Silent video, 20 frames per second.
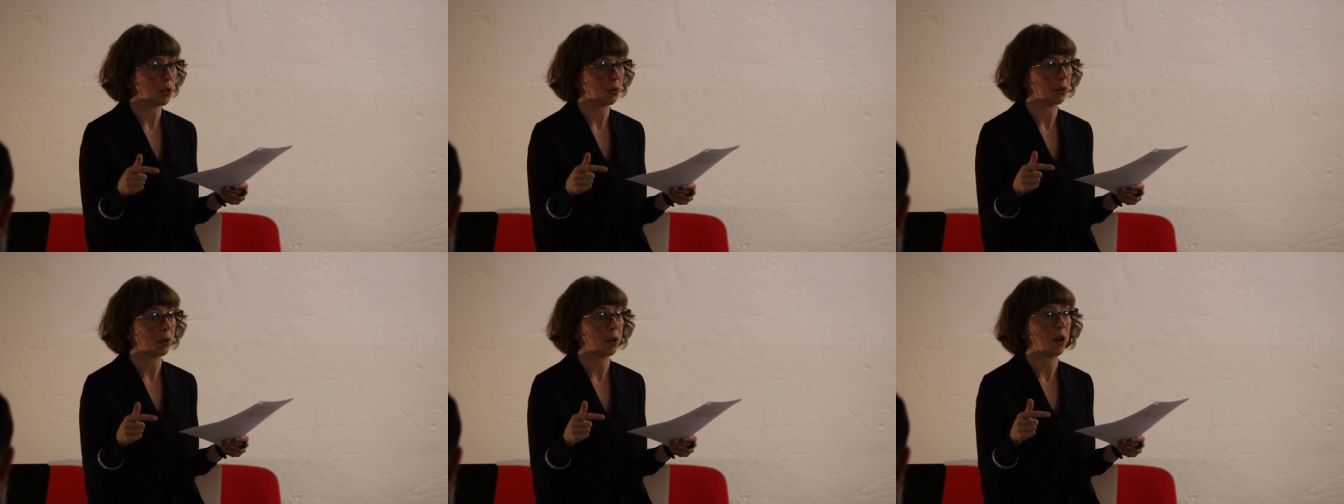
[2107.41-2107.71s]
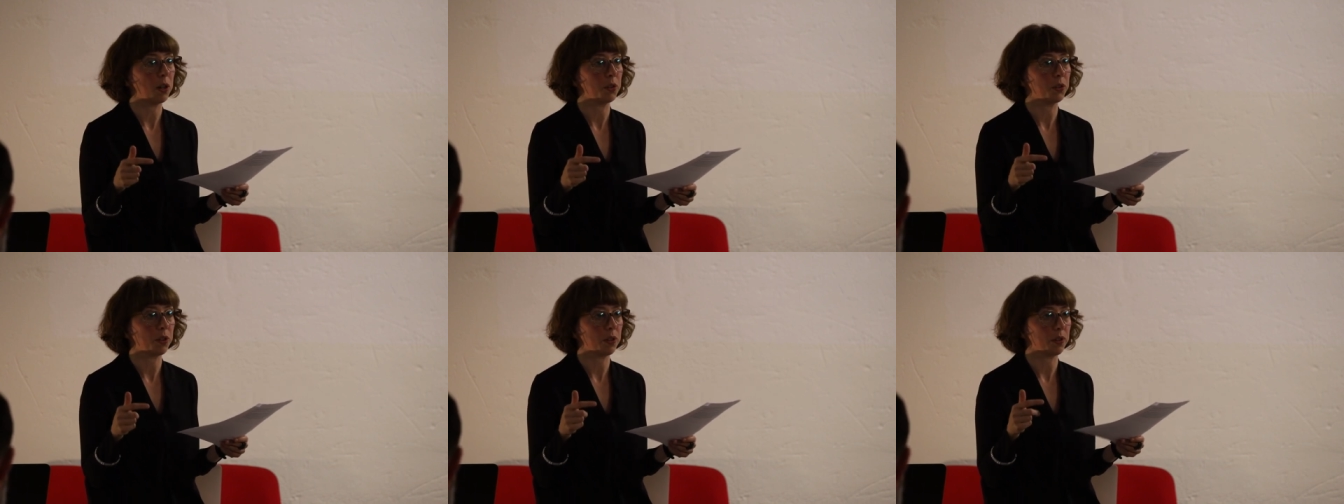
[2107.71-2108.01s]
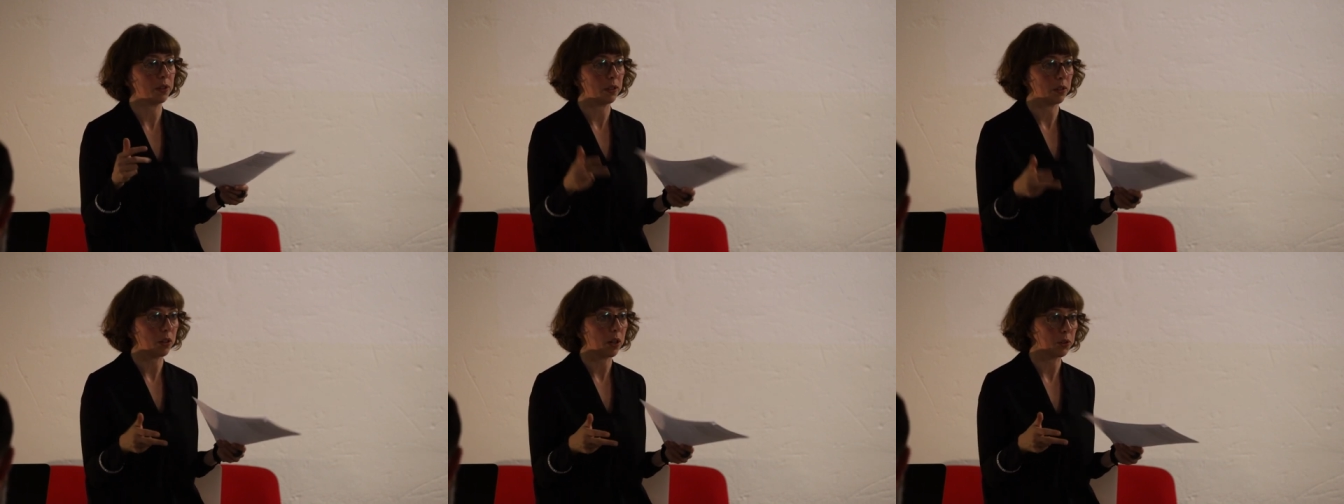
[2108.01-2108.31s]
visual
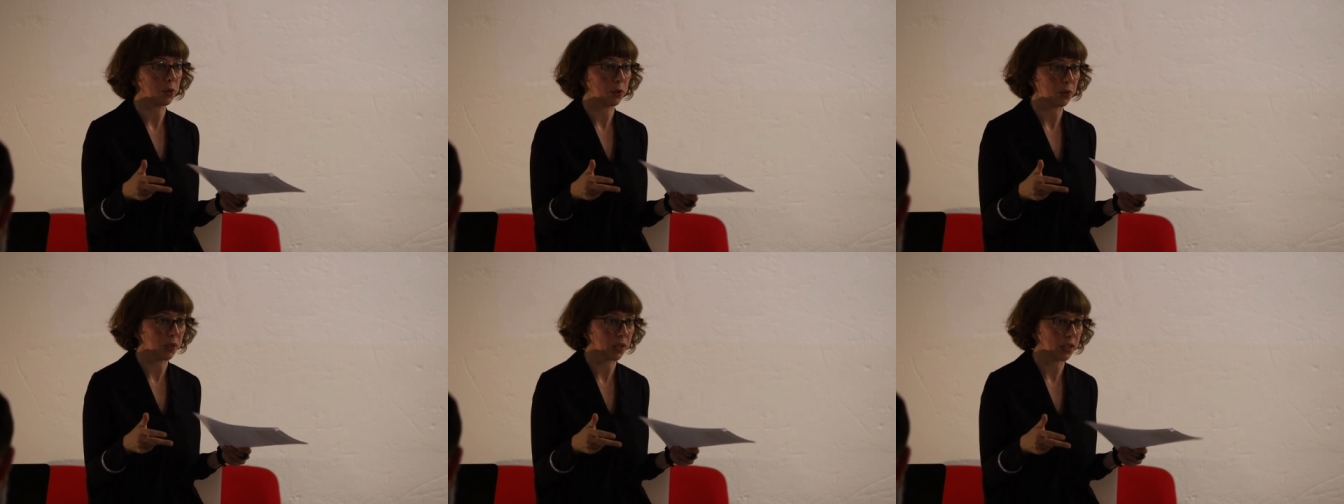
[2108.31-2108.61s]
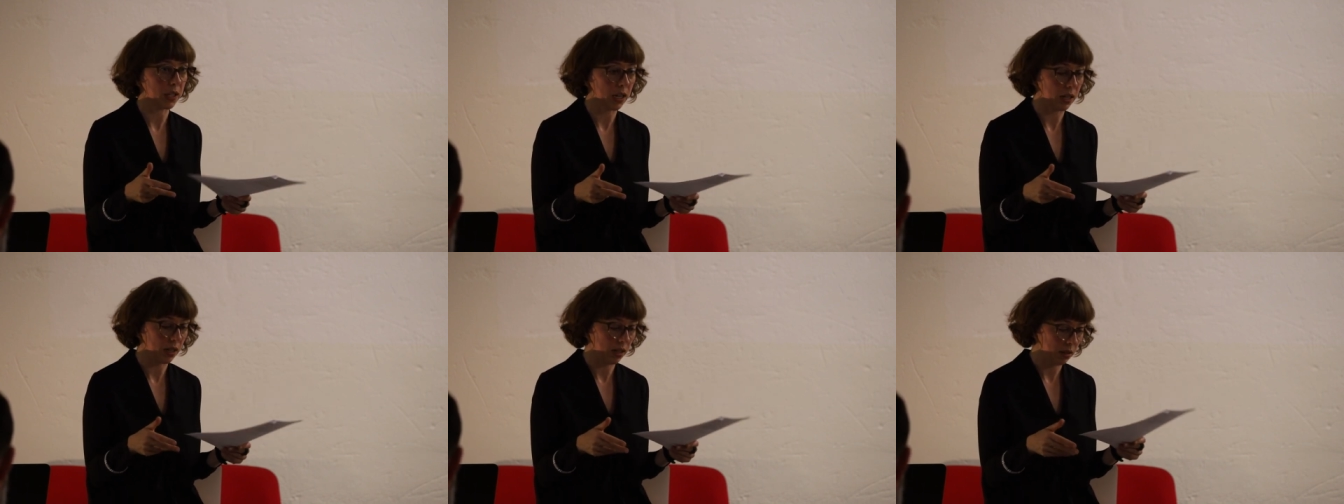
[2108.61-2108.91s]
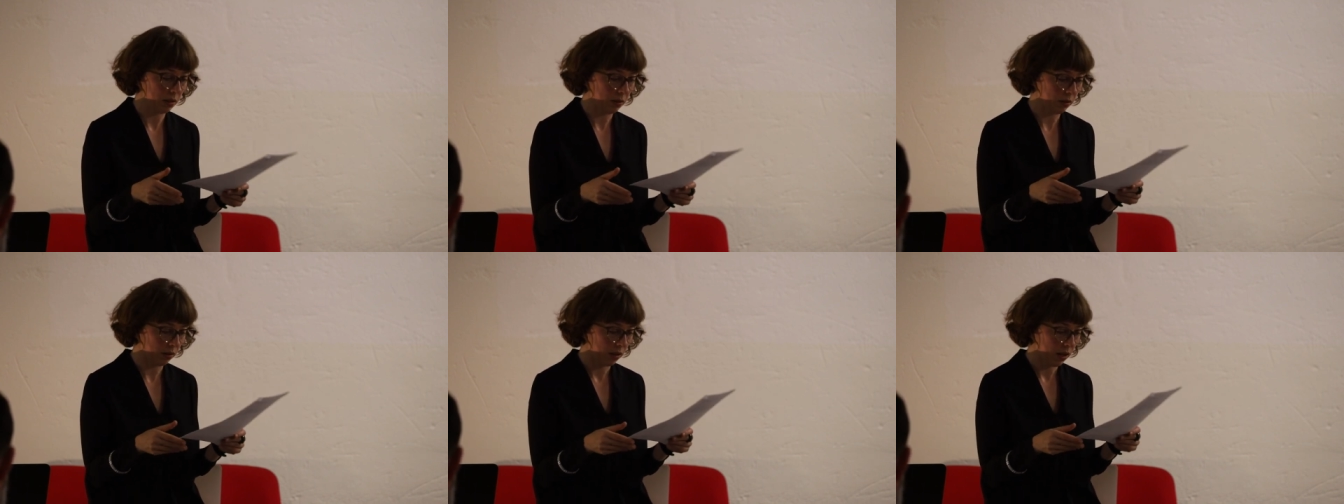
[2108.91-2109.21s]
cultures, and cultural
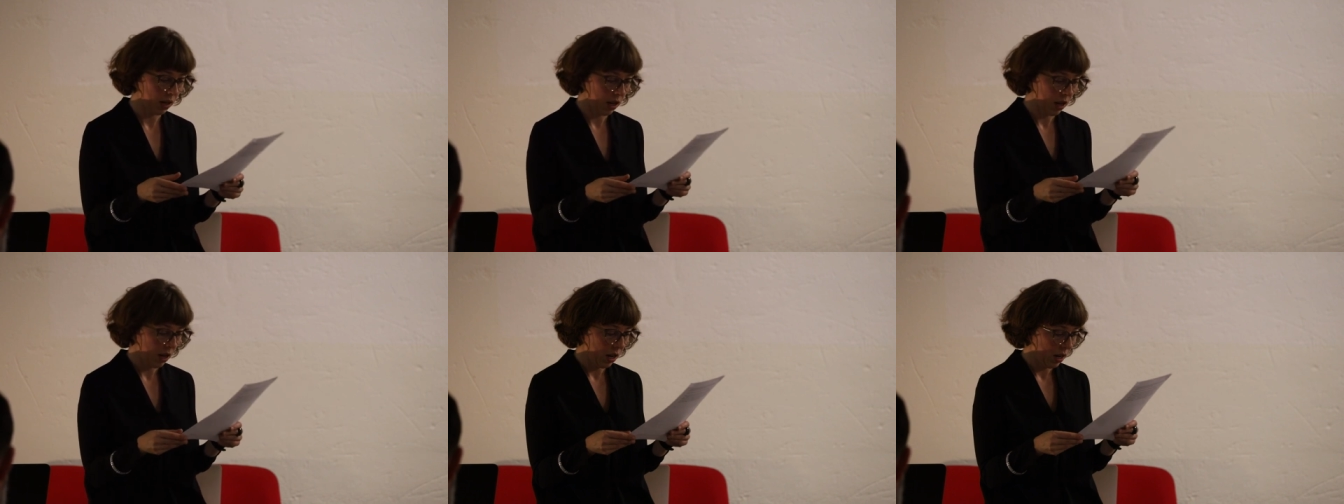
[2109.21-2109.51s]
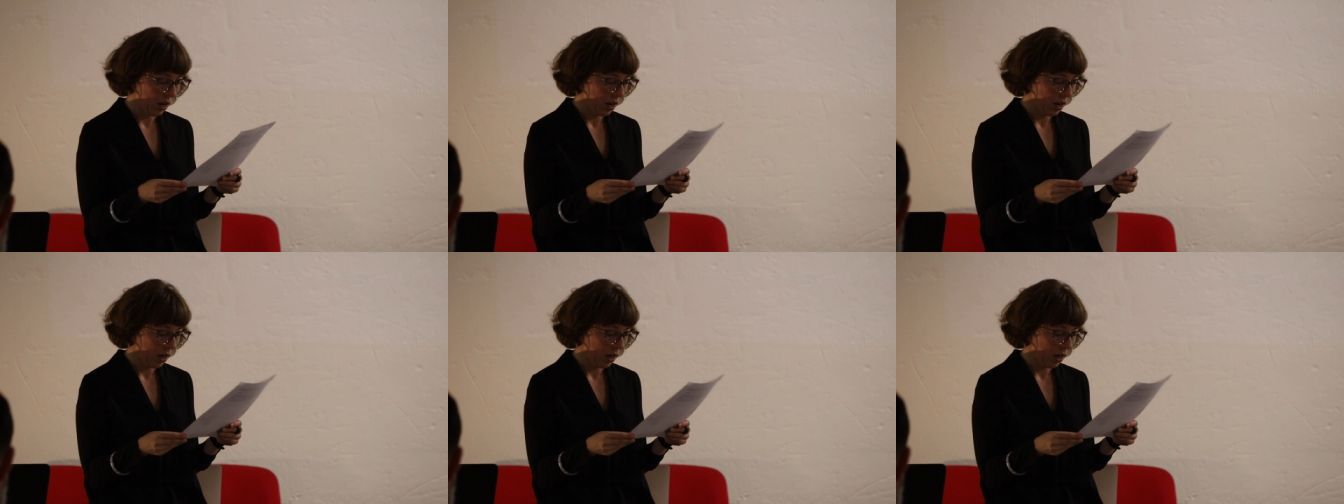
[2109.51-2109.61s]
studies.